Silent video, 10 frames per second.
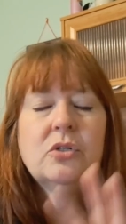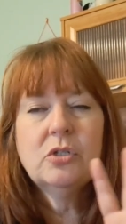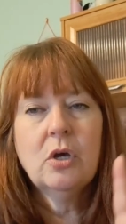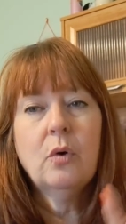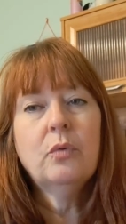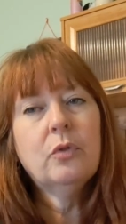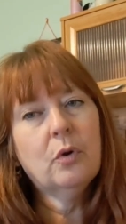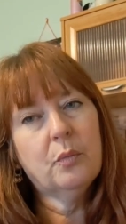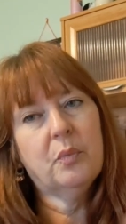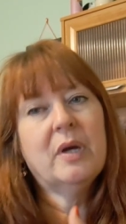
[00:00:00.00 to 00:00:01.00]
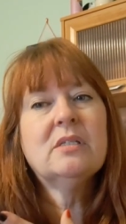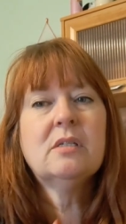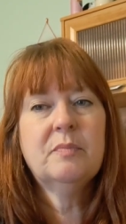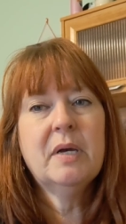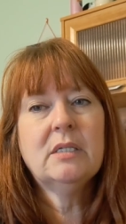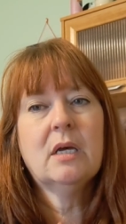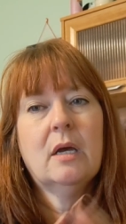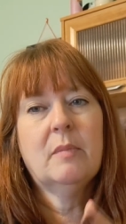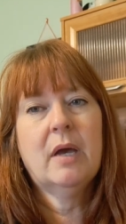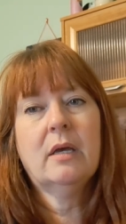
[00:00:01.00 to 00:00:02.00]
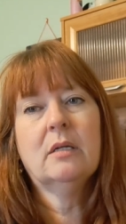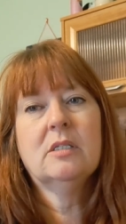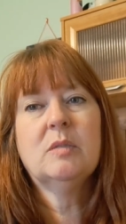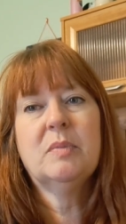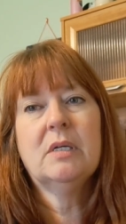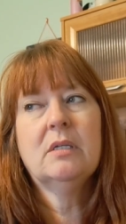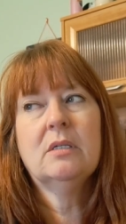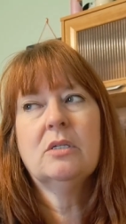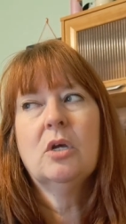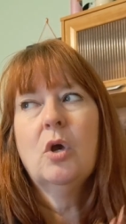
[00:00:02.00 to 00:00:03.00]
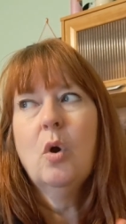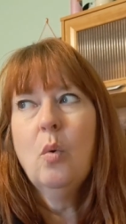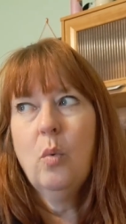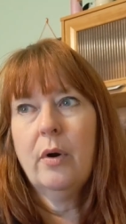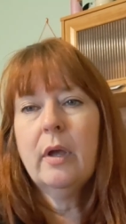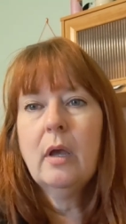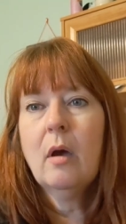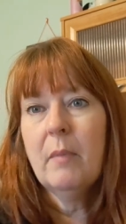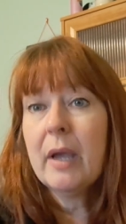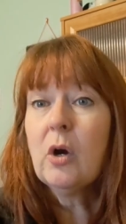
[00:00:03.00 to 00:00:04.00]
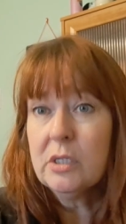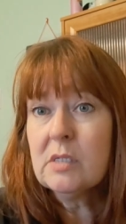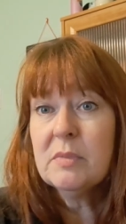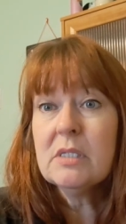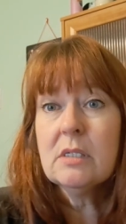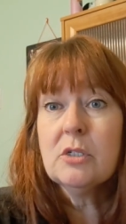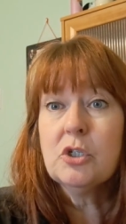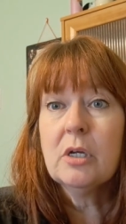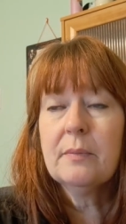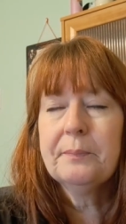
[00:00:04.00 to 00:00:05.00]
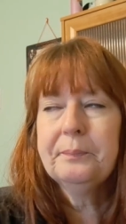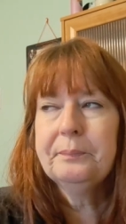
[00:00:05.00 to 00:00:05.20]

So the rest of my time I can spend working on my Christmas stitching.